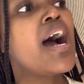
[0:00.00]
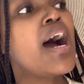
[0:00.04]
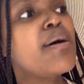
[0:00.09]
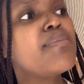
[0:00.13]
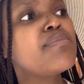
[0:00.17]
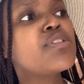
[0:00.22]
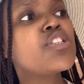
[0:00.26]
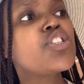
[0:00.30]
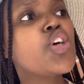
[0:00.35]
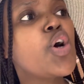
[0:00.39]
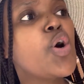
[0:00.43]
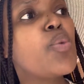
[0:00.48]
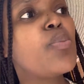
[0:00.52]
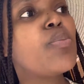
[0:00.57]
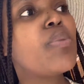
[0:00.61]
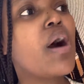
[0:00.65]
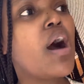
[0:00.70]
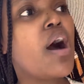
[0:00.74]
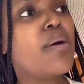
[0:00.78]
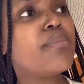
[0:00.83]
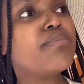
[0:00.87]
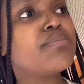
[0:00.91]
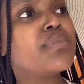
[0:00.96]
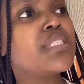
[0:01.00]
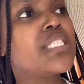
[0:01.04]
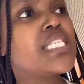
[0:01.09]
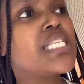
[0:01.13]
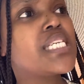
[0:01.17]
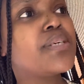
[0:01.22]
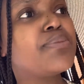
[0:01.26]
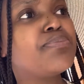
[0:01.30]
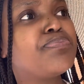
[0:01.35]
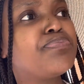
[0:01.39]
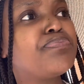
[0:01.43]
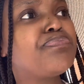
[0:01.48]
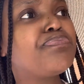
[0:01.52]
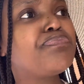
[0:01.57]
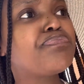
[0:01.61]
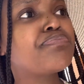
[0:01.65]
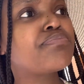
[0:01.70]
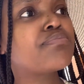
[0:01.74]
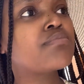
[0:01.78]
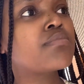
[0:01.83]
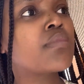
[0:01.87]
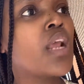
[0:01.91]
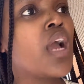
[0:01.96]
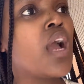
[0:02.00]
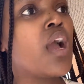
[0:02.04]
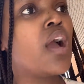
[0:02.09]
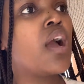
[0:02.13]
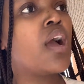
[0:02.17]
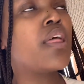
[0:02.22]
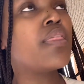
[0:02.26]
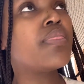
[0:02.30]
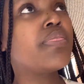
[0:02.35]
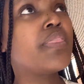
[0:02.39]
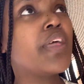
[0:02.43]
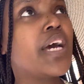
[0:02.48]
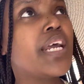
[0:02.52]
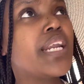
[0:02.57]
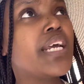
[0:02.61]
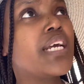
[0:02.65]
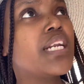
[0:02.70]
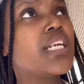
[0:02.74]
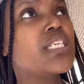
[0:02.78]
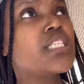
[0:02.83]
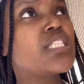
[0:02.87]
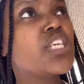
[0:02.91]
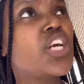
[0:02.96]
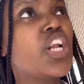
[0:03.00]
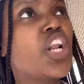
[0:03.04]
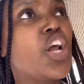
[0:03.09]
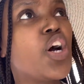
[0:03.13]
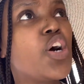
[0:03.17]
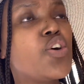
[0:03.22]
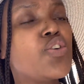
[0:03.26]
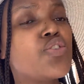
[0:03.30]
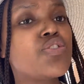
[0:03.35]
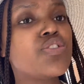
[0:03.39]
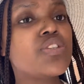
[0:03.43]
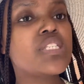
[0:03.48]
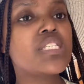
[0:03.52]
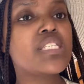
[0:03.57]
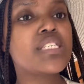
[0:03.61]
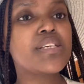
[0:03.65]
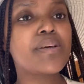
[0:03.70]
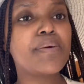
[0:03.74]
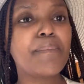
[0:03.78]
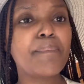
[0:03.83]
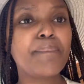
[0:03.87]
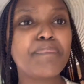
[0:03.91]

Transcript: I'm so bummed that it is closed